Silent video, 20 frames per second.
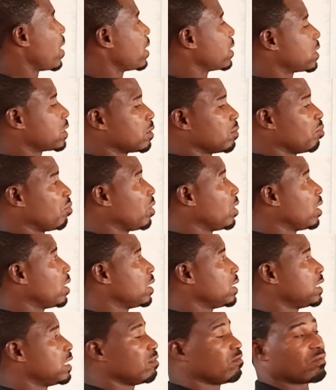will first
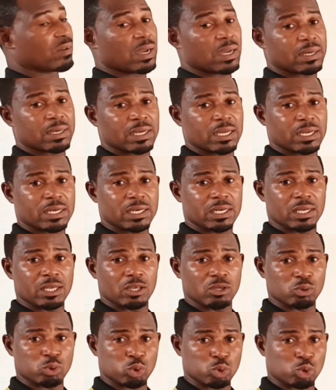be divided
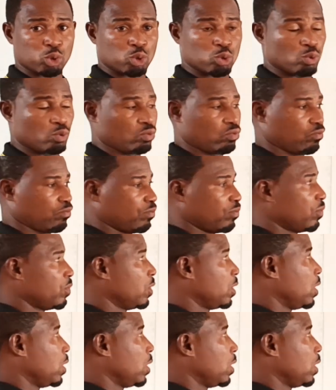into 2.